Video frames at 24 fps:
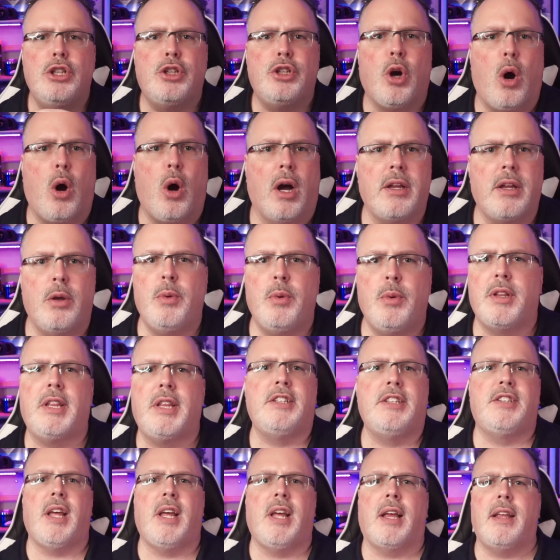talking with
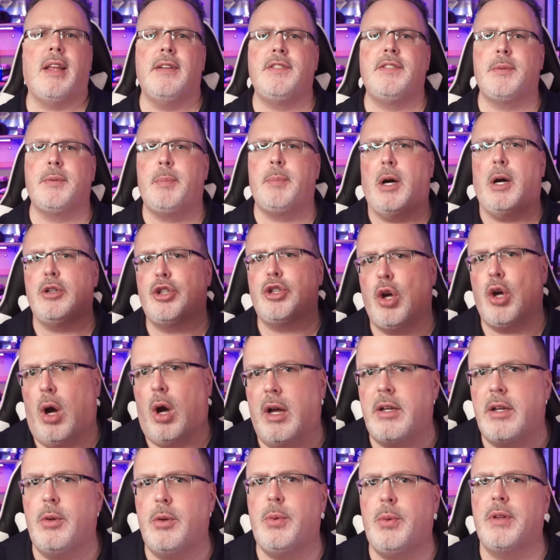executives, about
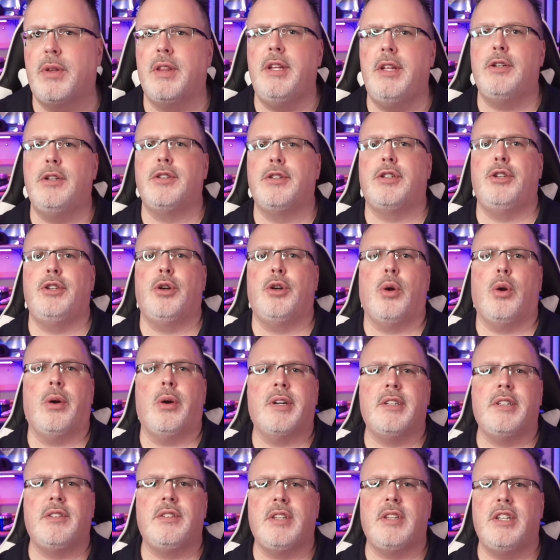talking with leaders in your
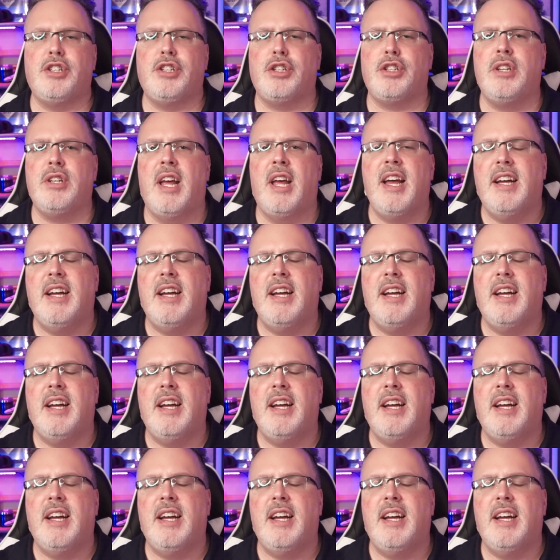organization.